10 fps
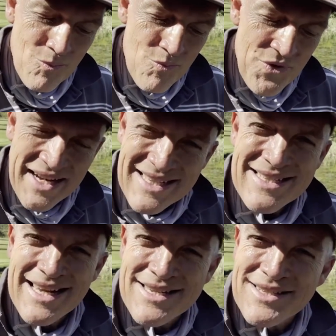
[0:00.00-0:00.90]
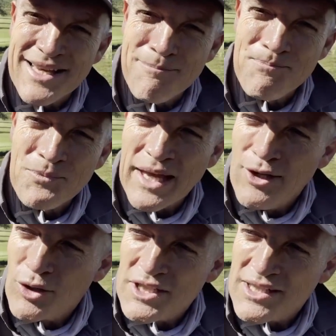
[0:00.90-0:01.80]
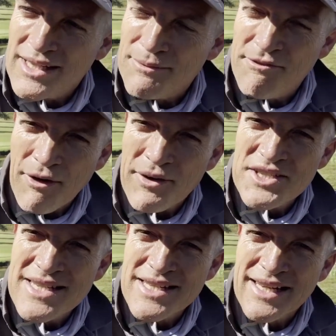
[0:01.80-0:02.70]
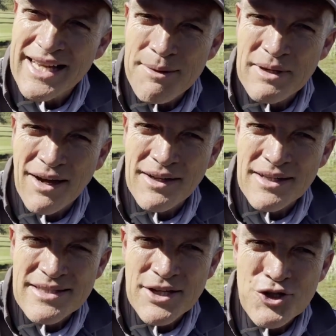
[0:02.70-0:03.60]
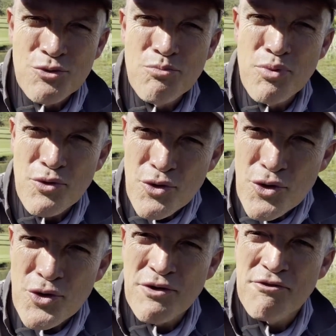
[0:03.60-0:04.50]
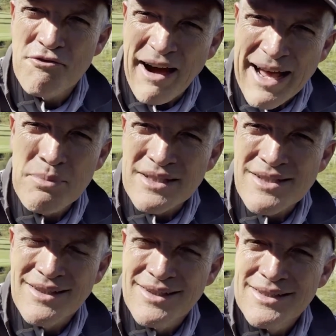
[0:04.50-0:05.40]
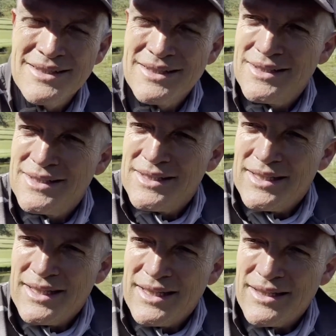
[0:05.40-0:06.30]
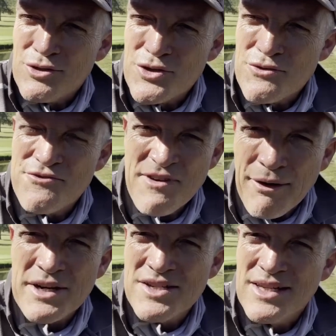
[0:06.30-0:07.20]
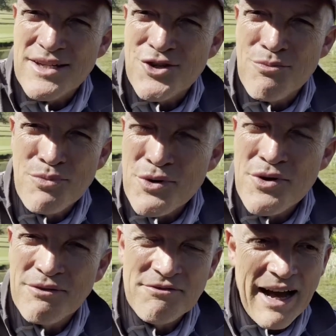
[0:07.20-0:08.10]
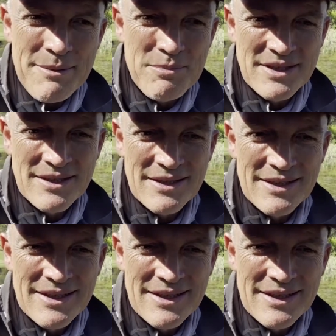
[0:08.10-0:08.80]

then he said to them, he looked at the Pharisees that came down and said, "You brood of vipers. You Pharisees, you brood of vipers."